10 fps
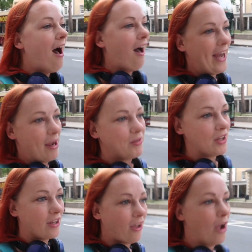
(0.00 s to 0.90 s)
I am
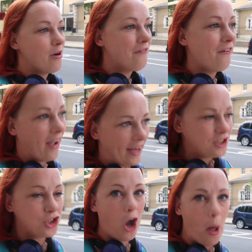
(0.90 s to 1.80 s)
gonna go via a
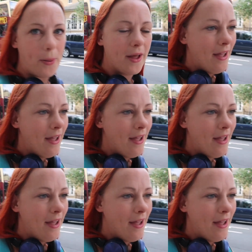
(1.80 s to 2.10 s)
shop